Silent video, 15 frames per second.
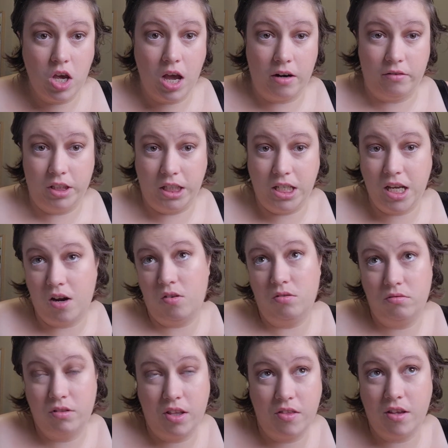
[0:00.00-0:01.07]
you can't really
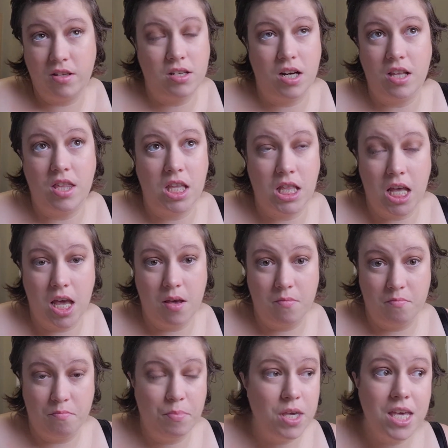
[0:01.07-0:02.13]
tell that there's anything there,
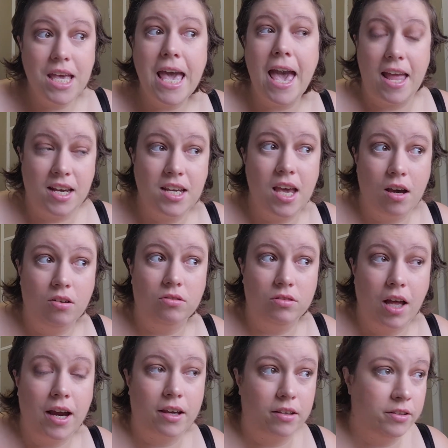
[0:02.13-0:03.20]
but you can tell,
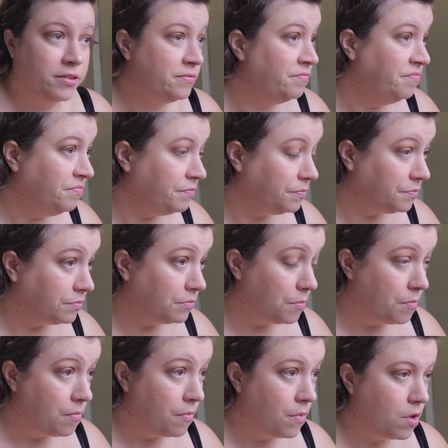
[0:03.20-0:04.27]
like,
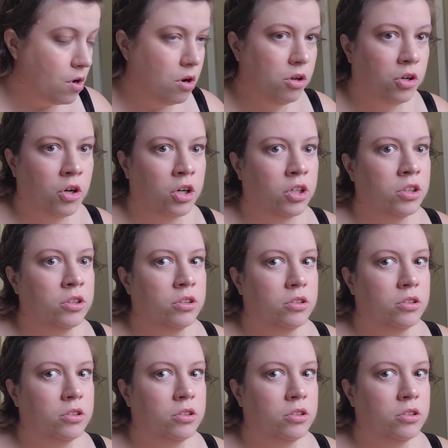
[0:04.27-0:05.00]
oh no.